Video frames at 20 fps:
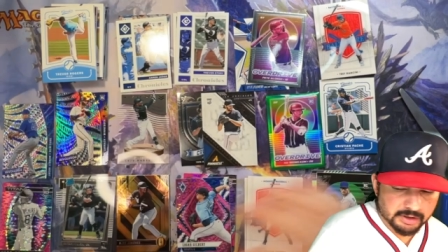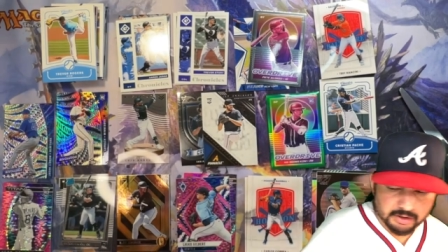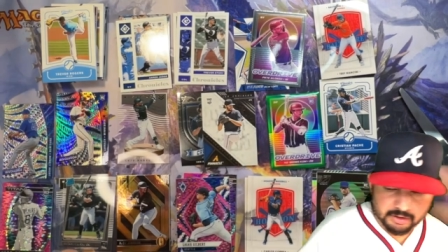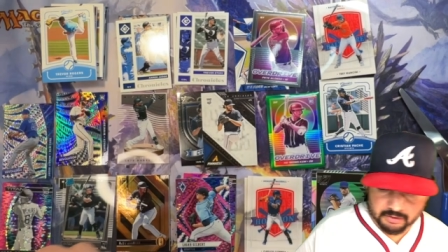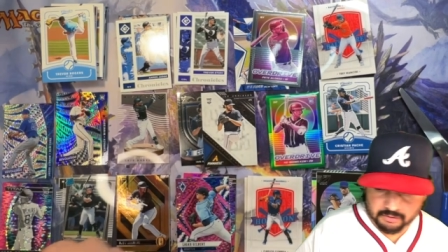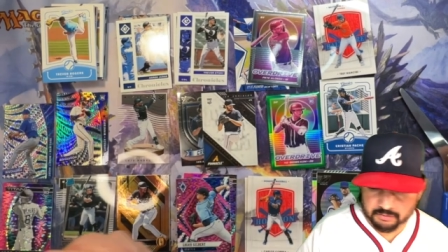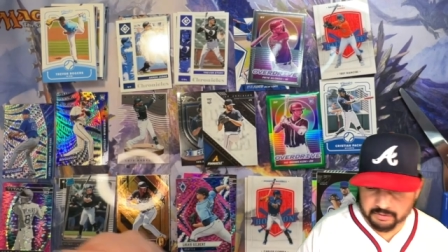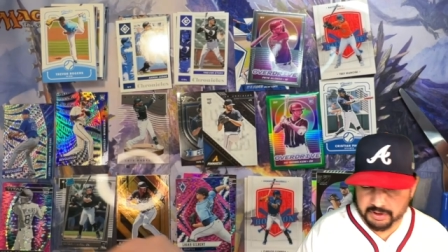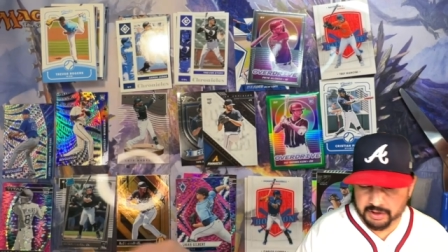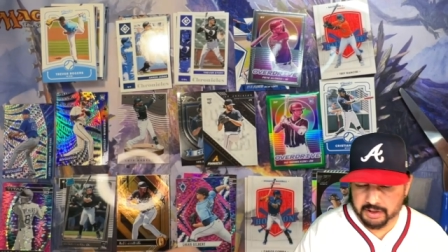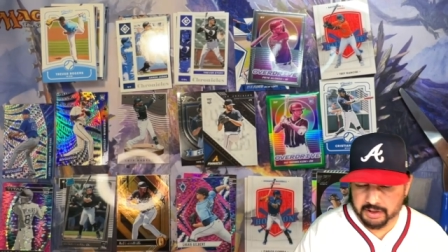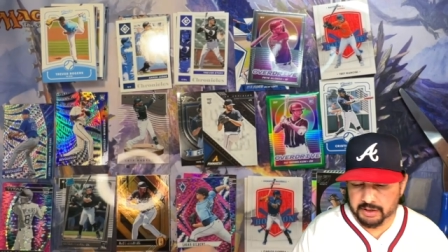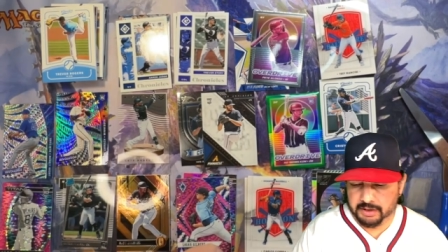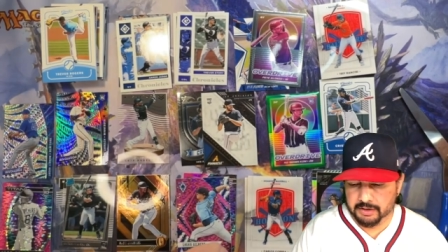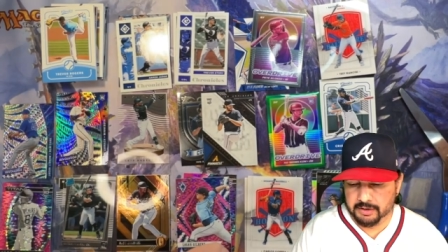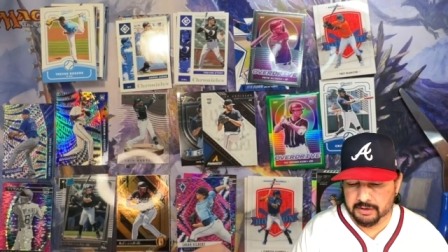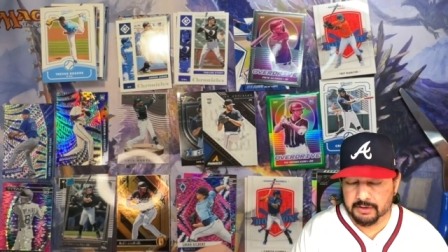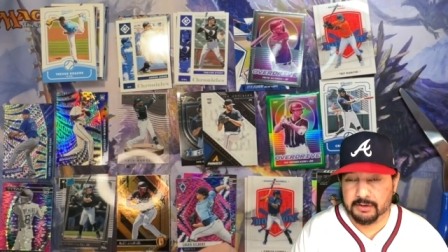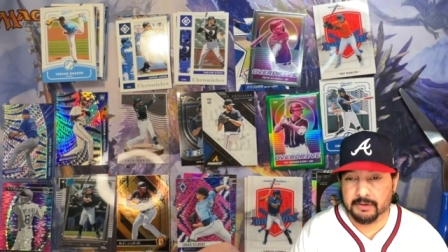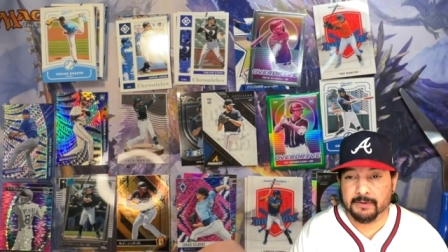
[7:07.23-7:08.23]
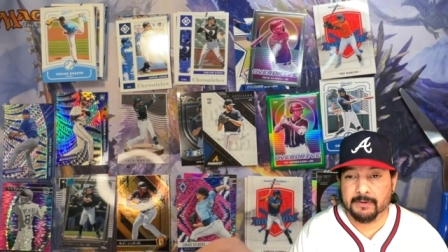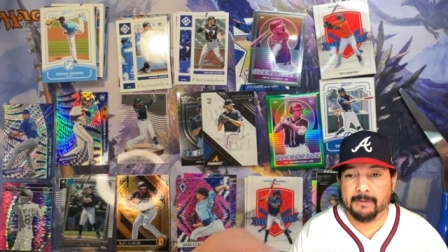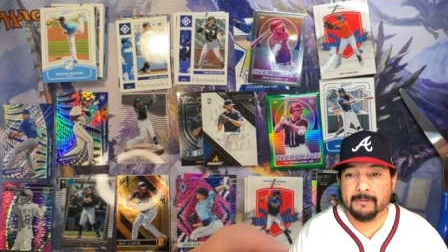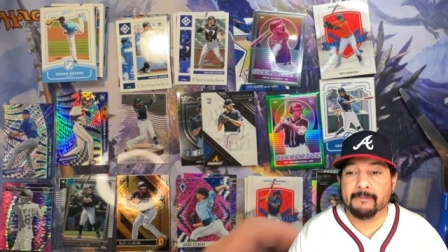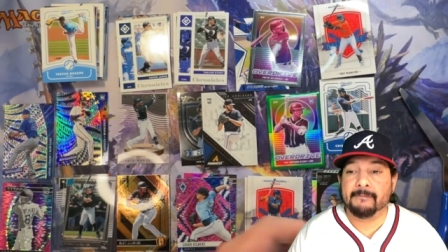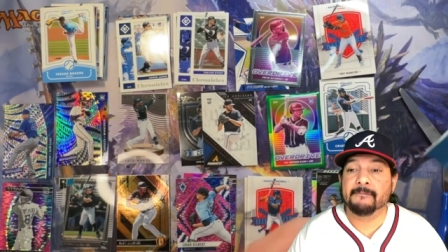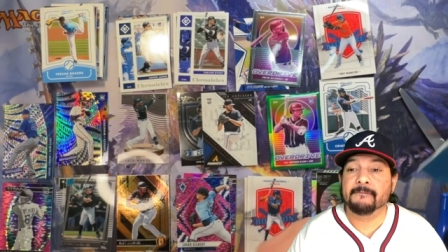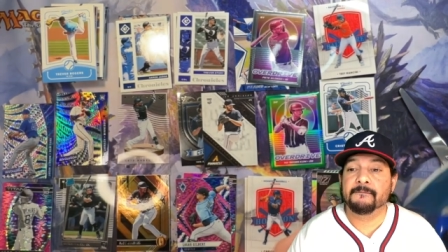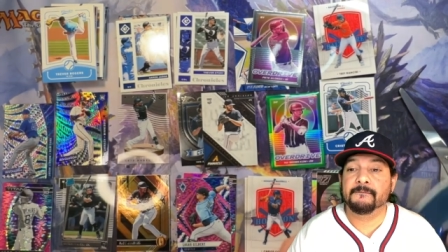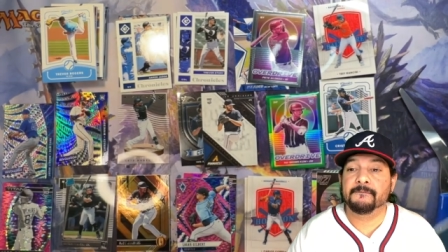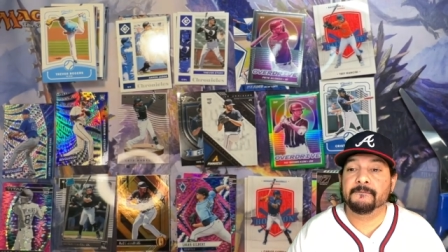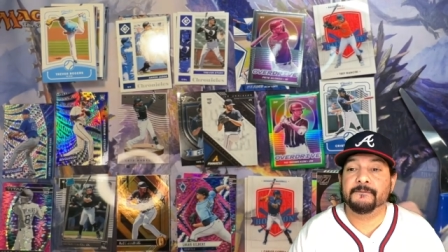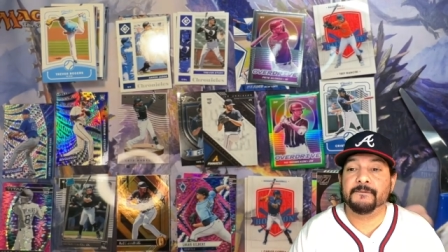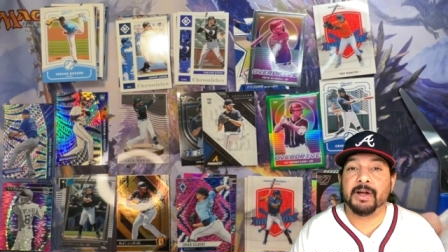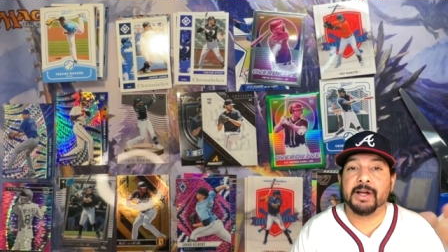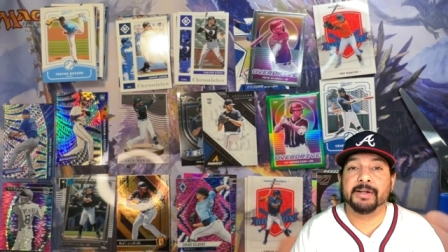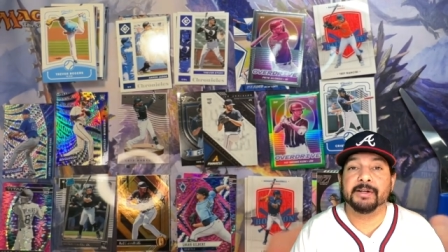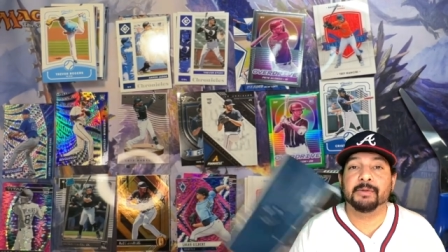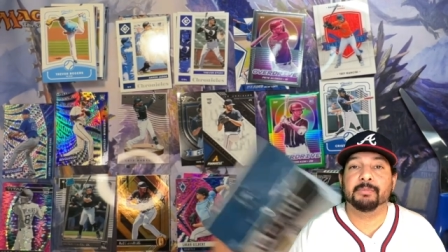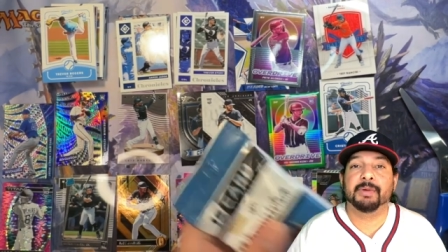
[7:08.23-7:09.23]
Okay,
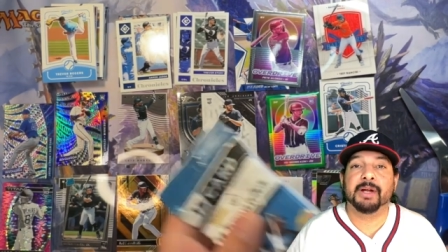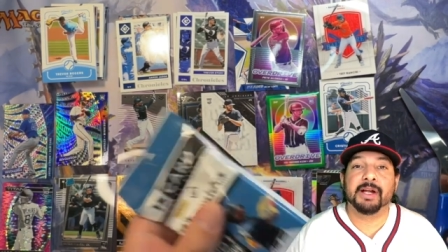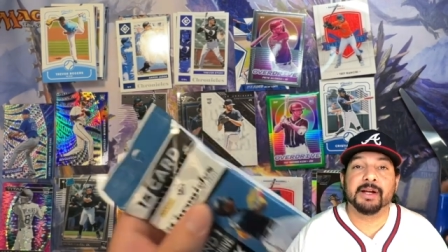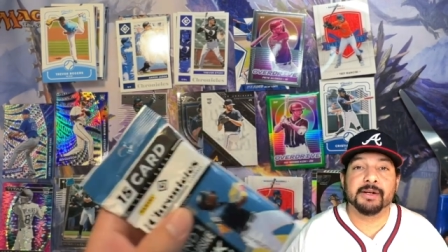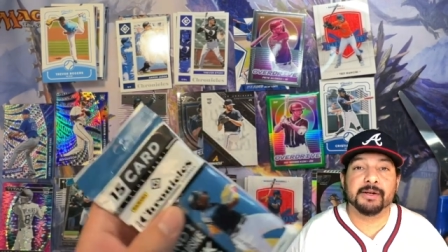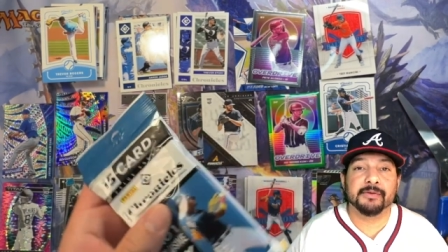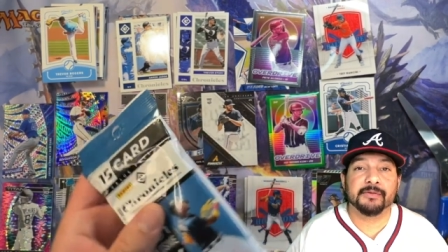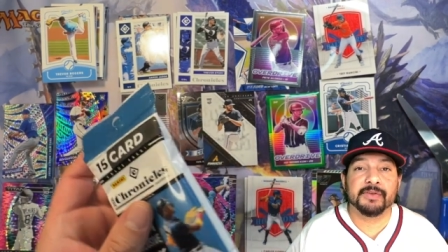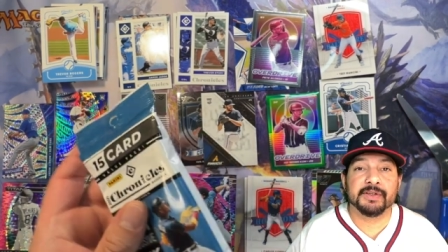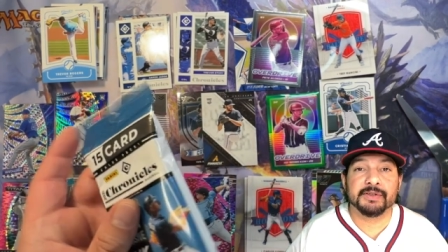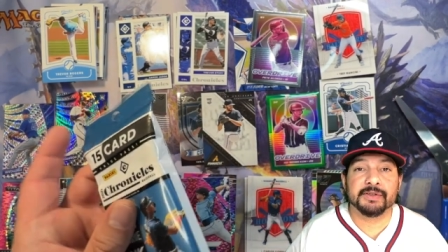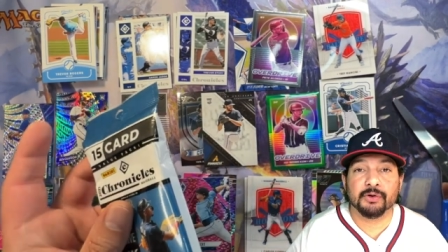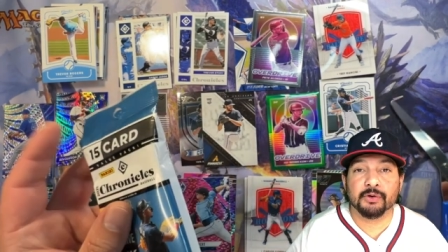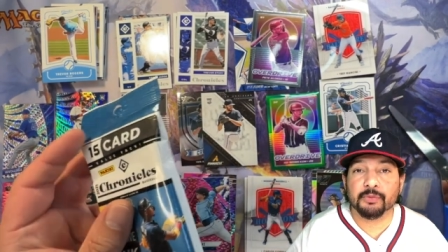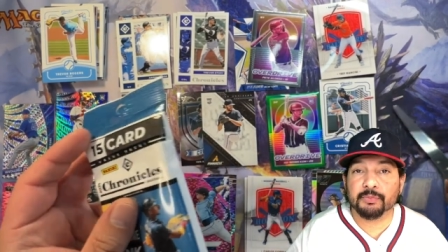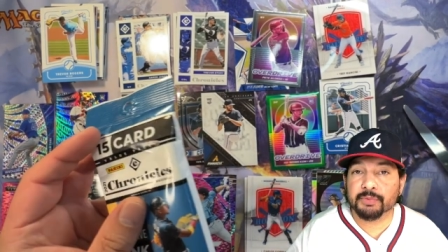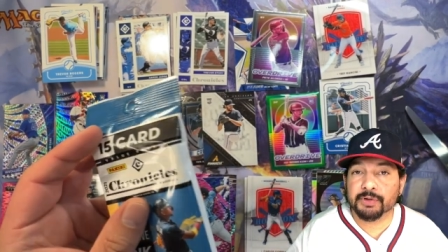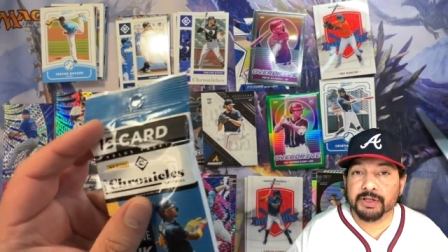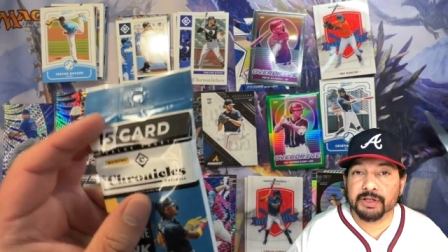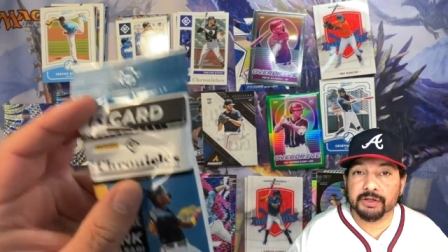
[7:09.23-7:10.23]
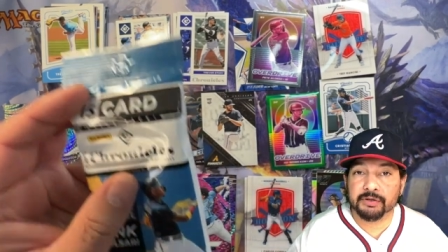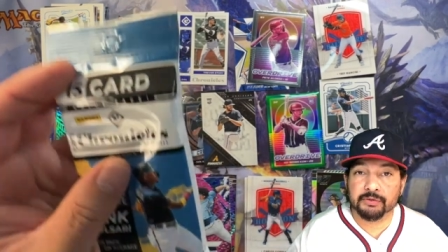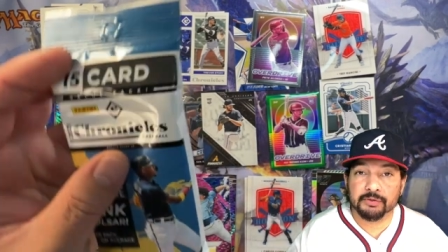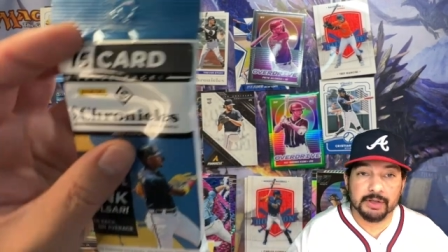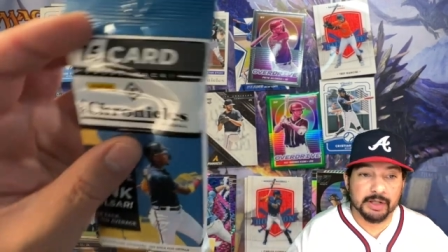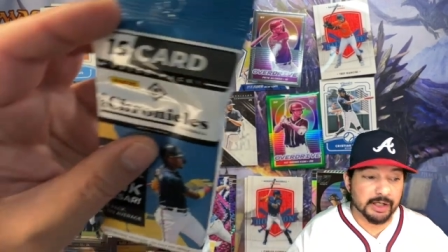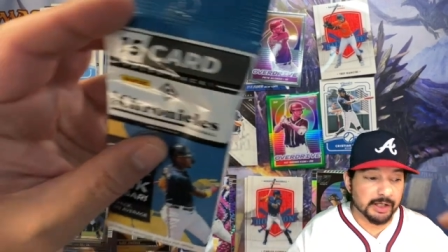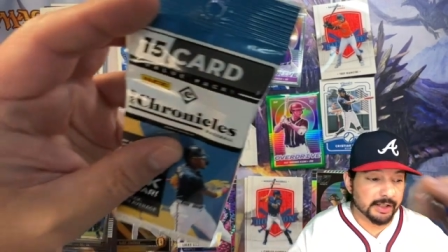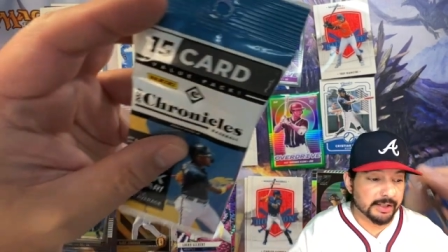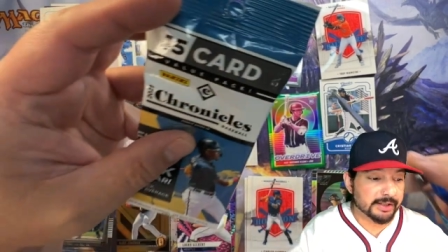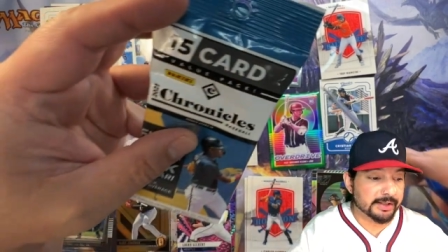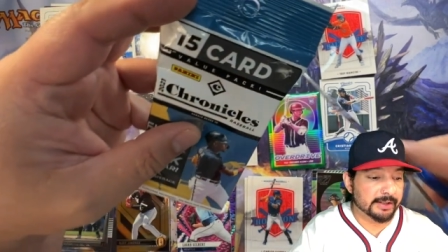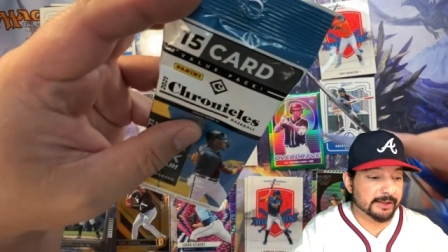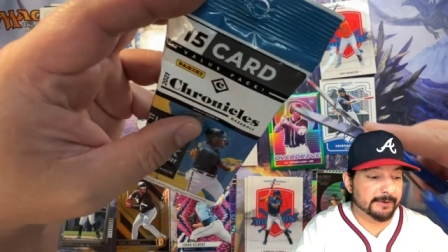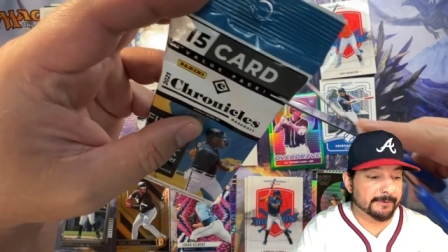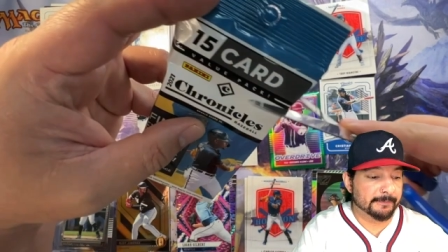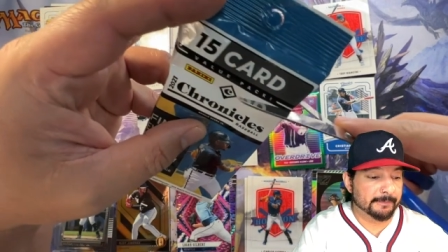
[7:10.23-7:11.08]
final pack of this opening, you guys.